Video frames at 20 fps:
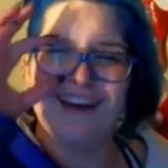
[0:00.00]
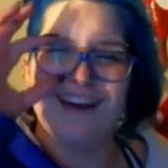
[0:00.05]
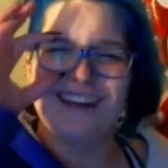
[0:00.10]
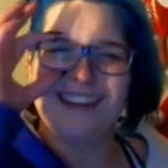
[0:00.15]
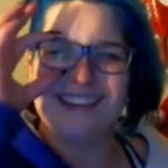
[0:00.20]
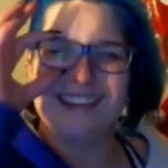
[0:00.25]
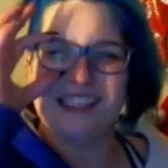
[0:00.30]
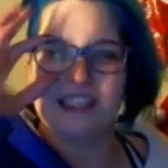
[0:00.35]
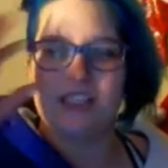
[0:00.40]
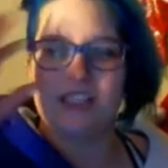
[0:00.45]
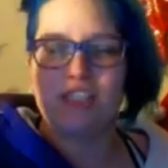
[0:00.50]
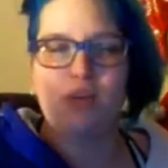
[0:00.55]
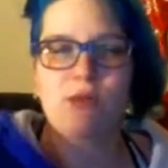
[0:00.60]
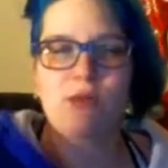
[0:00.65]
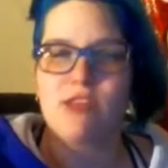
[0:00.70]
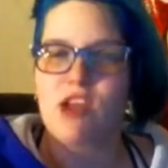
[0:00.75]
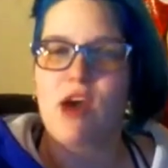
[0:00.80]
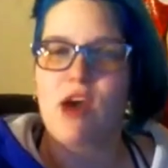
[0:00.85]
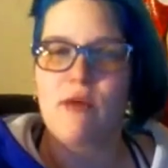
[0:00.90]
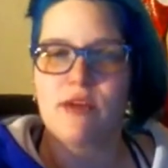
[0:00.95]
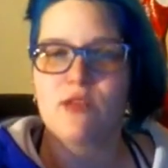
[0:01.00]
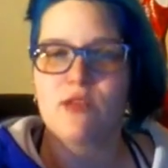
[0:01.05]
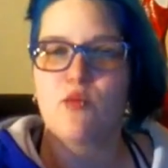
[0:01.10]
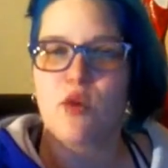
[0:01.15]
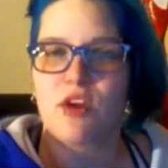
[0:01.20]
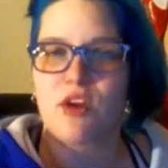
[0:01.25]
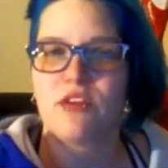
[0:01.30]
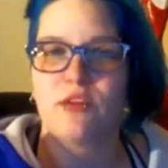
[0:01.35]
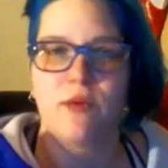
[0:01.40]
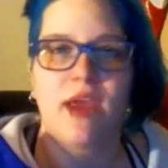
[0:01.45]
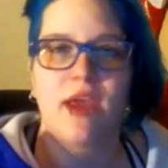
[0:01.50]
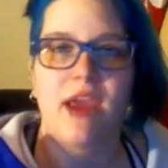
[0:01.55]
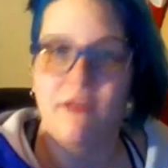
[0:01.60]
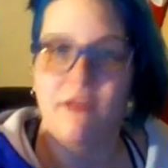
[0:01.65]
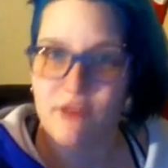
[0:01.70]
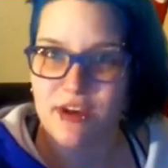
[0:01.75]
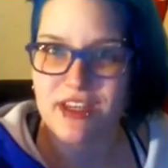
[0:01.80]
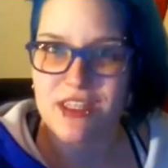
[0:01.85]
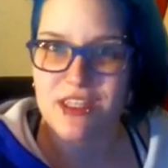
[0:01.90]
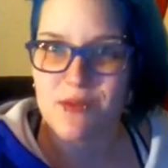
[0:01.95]
So it's always worth doing.
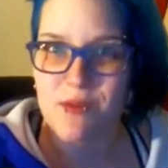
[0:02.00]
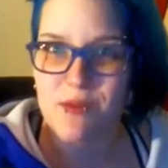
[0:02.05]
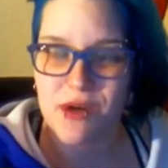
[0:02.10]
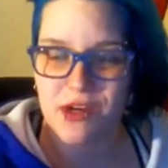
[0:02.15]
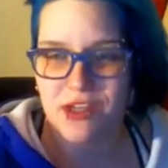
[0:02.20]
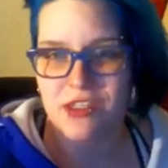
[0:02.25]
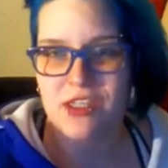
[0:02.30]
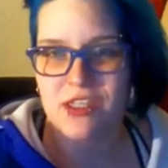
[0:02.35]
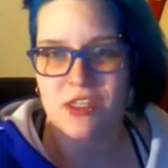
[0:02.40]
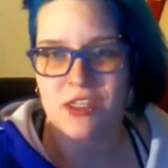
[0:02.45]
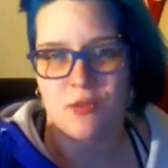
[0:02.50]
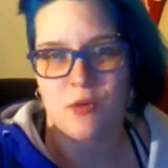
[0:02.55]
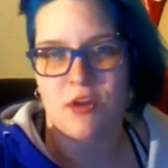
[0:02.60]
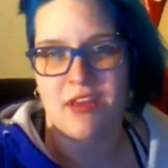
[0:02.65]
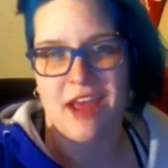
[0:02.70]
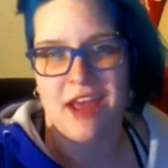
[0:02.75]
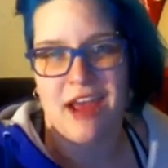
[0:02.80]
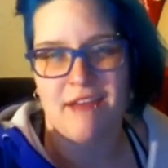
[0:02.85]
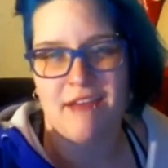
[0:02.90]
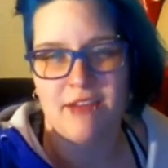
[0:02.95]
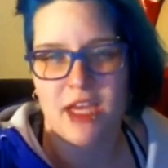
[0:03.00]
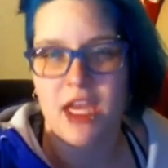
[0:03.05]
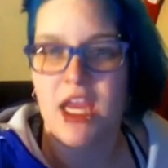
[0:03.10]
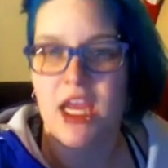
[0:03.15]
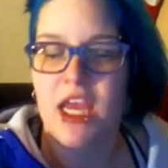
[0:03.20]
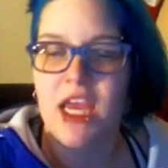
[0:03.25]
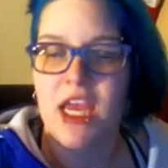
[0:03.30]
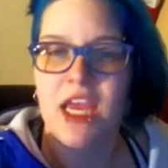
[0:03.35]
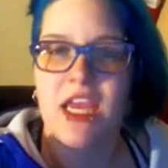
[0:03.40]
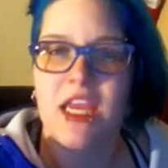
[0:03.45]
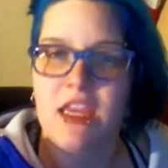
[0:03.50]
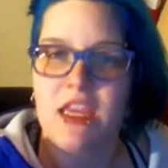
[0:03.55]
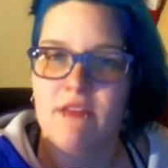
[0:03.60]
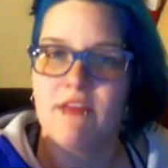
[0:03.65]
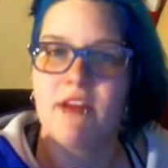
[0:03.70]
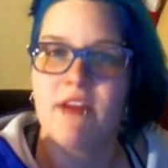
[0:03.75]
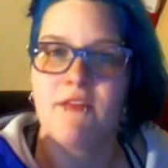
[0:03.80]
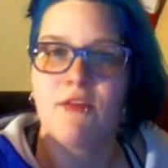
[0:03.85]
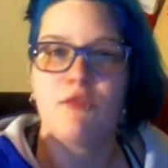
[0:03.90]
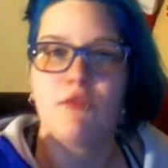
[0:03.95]
Every experience is worth having, even
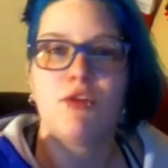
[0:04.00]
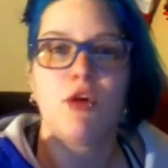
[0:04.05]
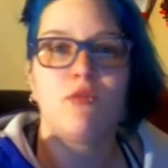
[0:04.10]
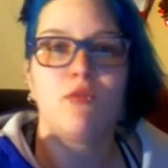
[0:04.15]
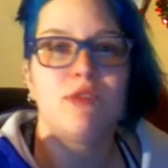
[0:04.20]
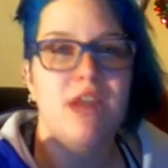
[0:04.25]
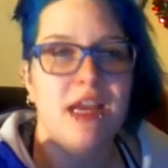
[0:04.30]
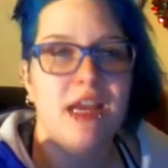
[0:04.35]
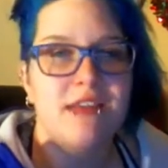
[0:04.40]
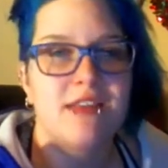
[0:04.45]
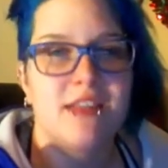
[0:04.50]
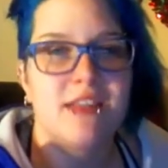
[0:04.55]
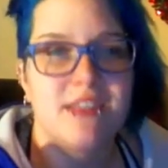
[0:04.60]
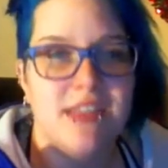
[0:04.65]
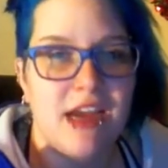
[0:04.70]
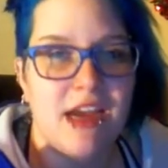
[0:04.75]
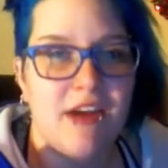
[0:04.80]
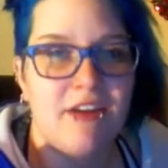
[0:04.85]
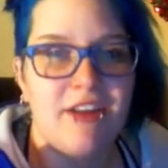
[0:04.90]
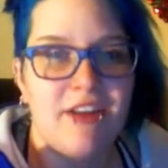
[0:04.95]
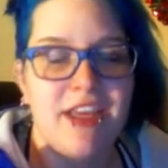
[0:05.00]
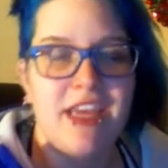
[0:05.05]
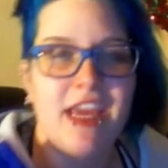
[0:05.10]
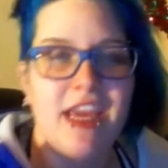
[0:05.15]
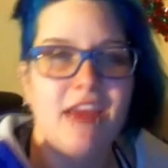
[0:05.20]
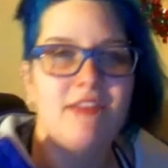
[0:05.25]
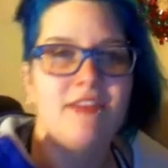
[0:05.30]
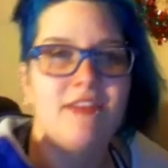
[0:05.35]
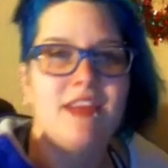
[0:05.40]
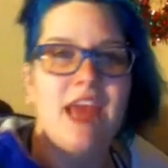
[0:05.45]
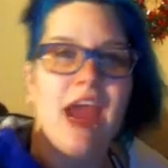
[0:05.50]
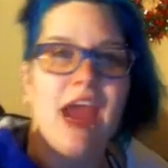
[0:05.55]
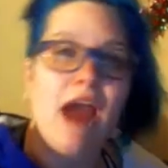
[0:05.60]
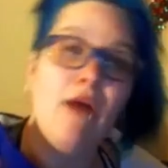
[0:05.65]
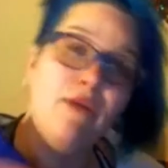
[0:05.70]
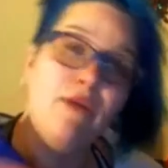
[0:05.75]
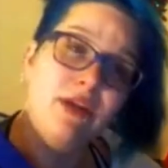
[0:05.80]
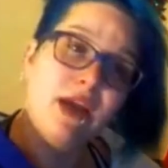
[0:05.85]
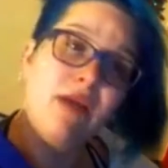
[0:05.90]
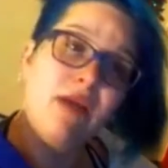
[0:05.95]
if you don't necessarily get the
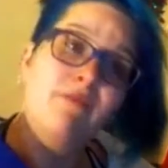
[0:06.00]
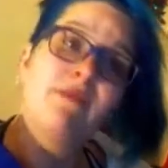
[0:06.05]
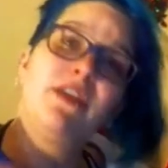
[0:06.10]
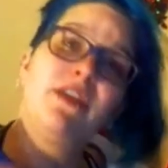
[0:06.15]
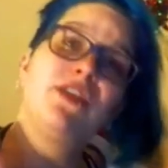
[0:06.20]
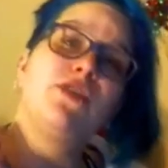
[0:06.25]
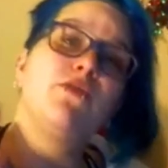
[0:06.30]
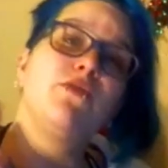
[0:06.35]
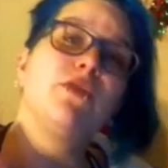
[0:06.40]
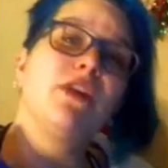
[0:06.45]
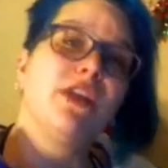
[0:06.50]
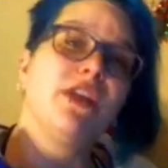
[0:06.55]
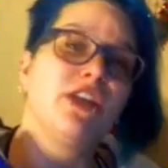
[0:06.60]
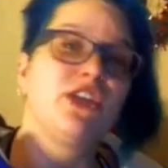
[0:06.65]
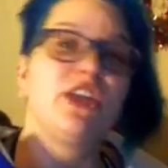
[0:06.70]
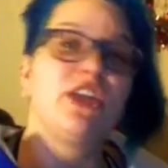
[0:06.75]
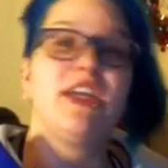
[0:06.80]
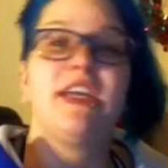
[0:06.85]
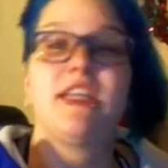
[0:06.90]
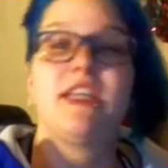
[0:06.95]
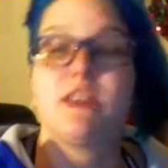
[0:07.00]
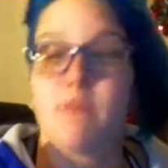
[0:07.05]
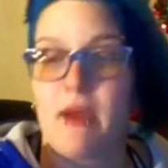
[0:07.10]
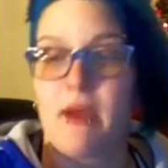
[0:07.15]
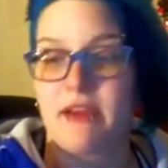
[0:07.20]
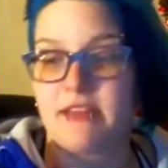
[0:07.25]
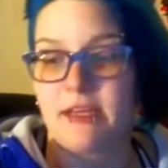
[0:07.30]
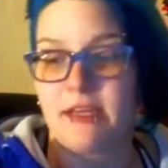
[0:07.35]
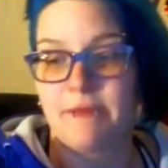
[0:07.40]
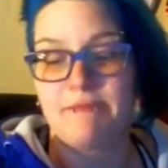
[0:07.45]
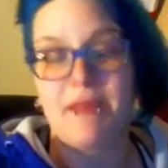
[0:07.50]
outcome that you were initially expecting.